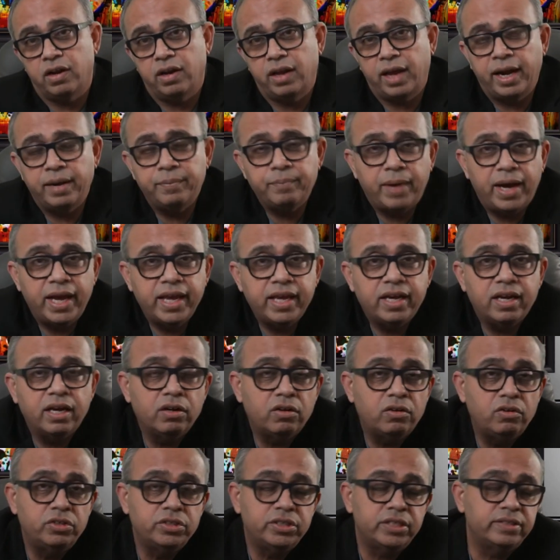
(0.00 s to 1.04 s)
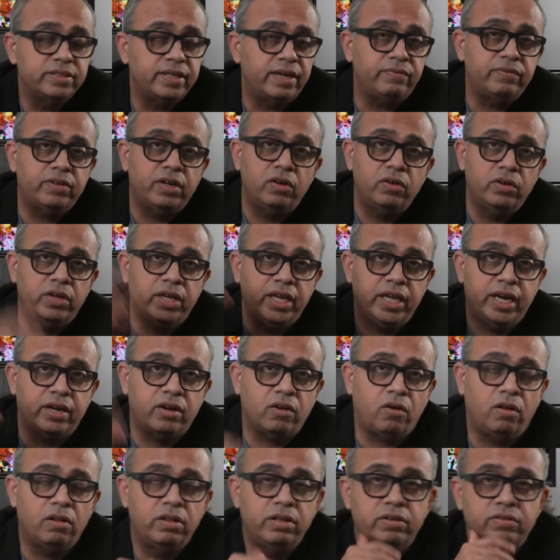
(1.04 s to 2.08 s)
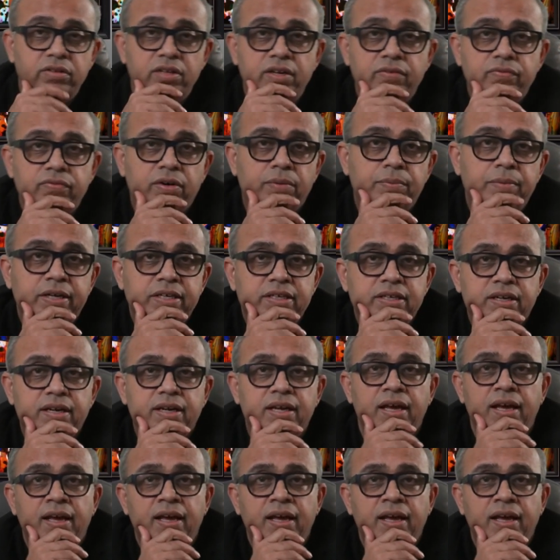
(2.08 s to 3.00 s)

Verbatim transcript: And my conclusions after looking at all this information